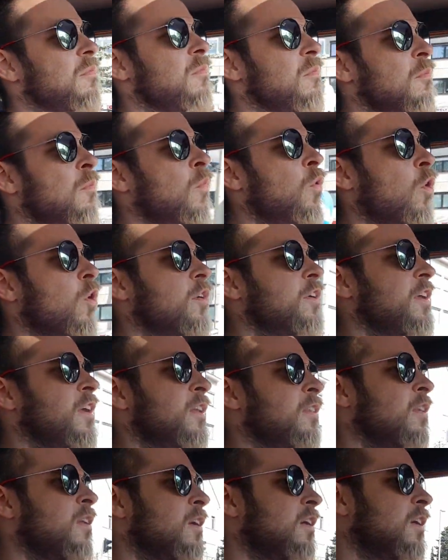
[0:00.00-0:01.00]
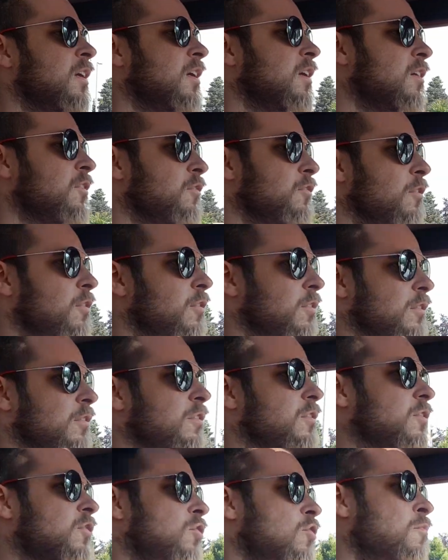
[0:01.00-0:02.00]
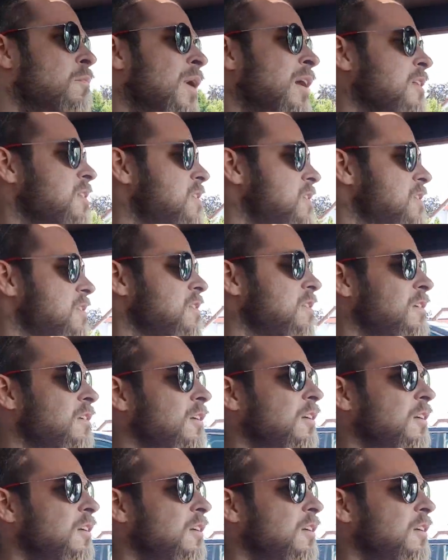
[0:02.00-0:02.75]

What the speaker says: more than 2 months